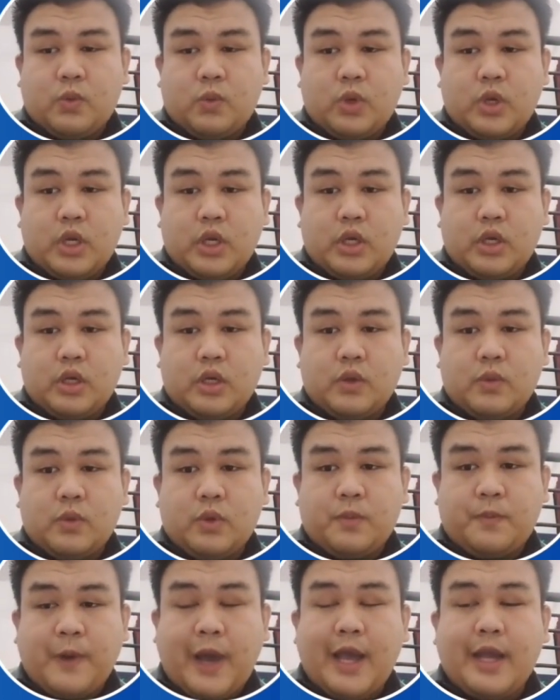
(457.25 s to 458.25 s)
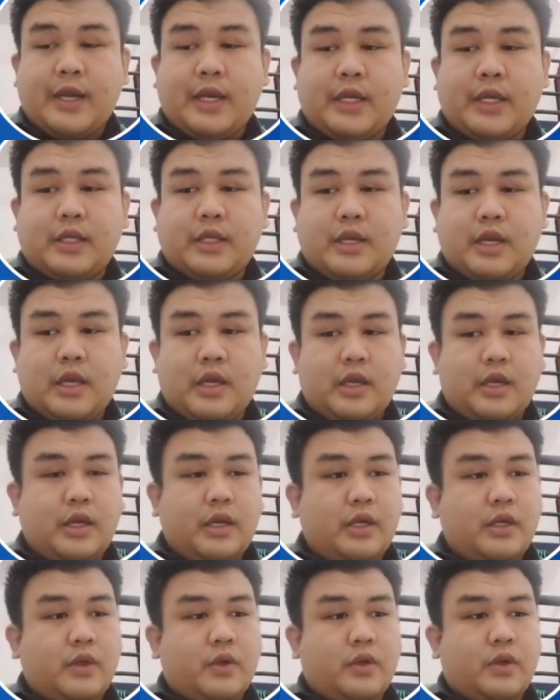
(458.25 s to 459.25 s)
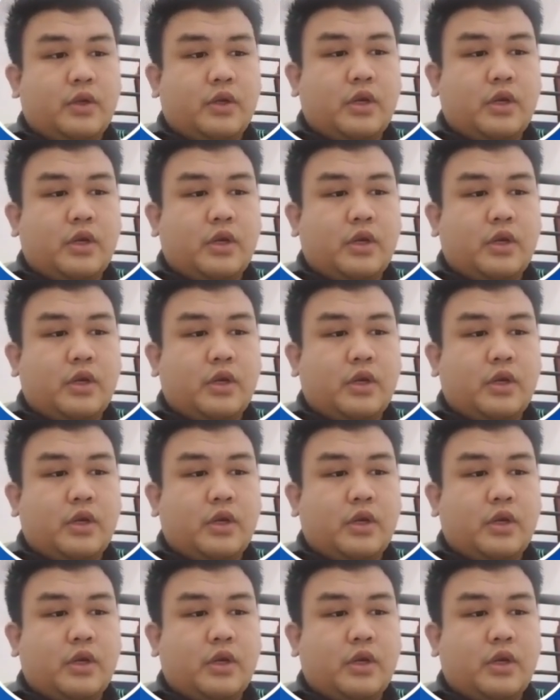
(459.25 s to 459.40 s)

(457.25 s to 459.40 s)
we find it in